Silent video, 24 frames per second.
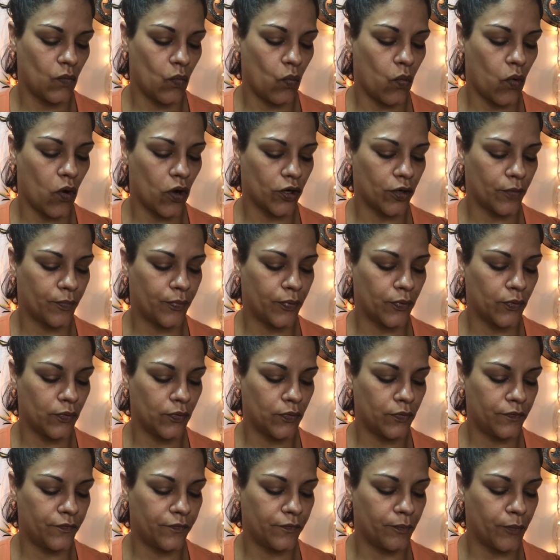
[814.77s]

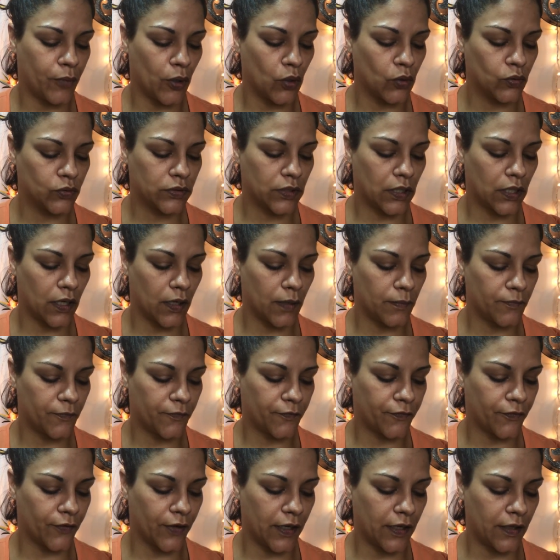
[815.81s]
waterproof, bold,
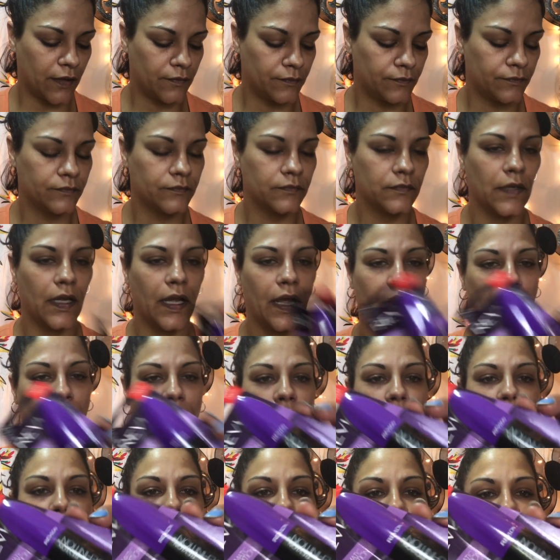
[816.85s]
clump-free, and